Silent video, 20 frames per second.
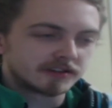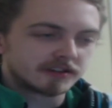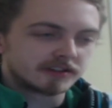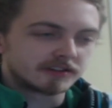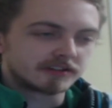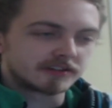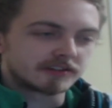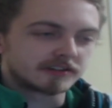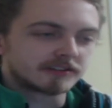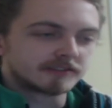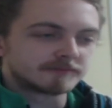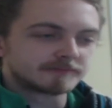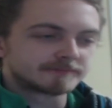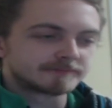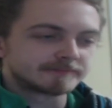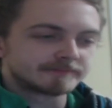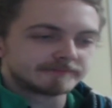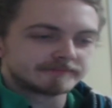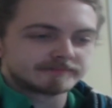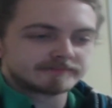You know,
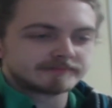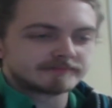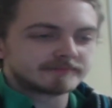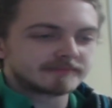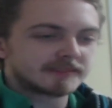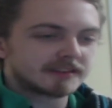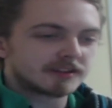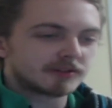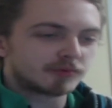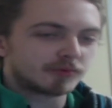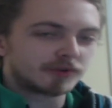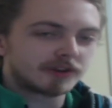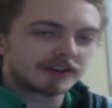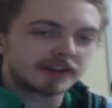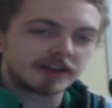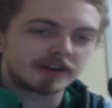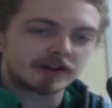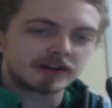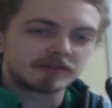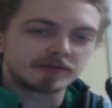one day
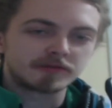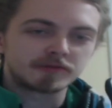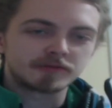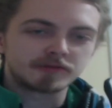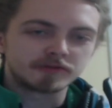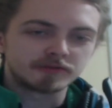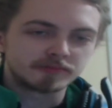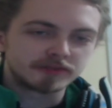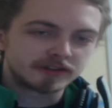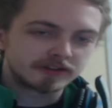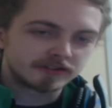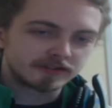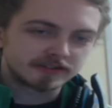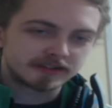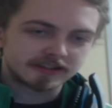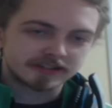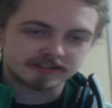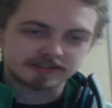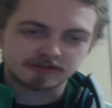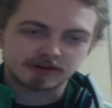I'll have a full beard,
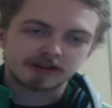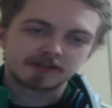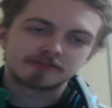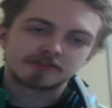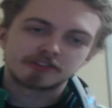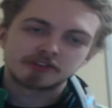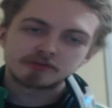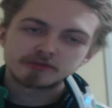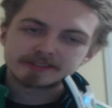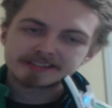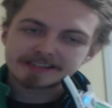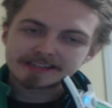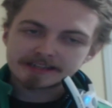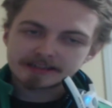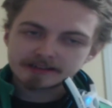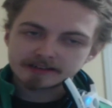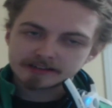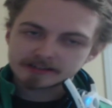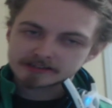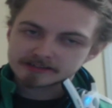next day I'll have a
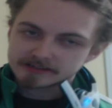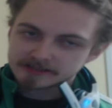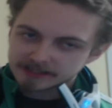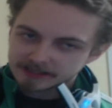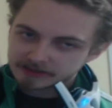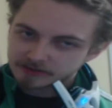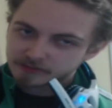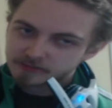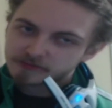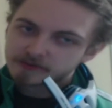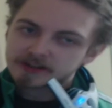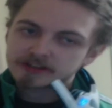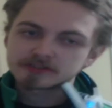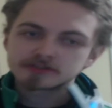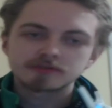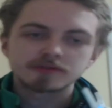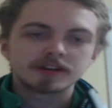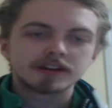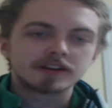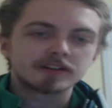goatee, next day no
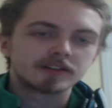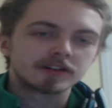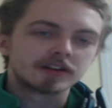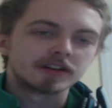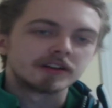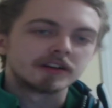facial hair.